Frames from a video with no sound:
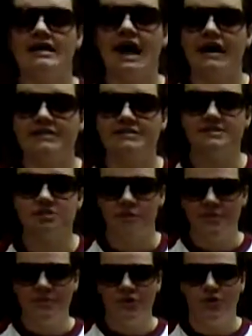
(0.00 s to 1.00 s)
Next,
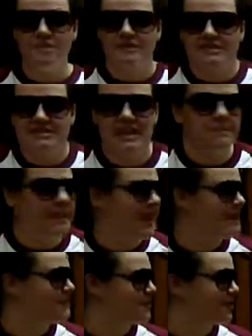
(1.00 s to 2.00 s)
we move to
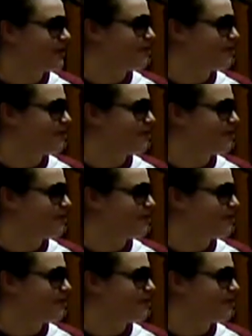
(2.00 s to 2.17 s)
paper.